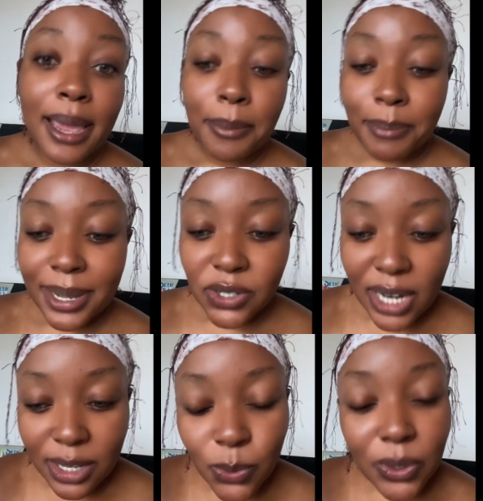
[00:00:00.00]
My
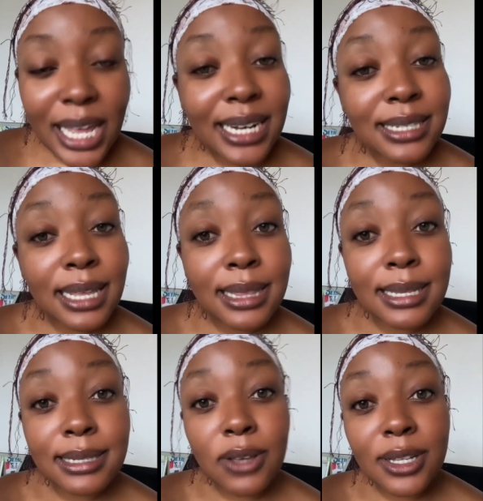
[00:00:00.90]
child will understand
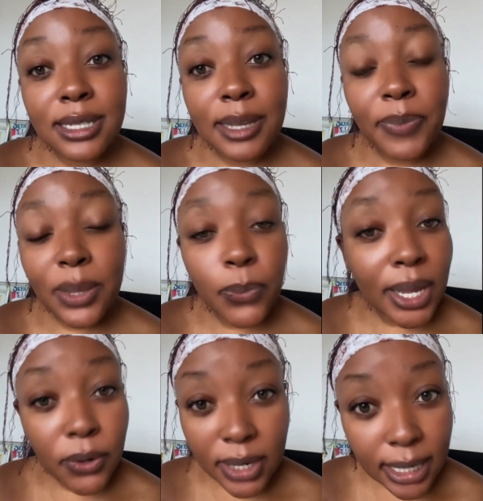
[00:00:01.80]
this concept that we
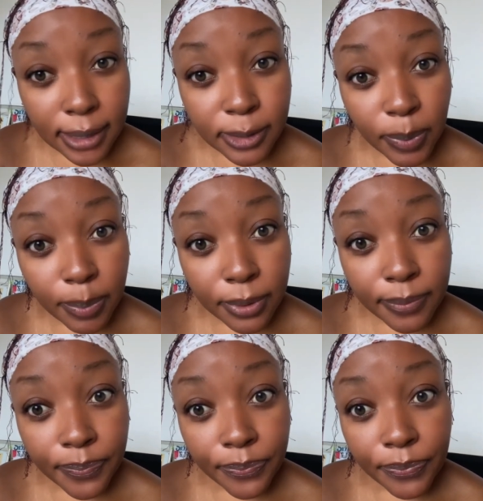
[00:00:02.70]
are not English people.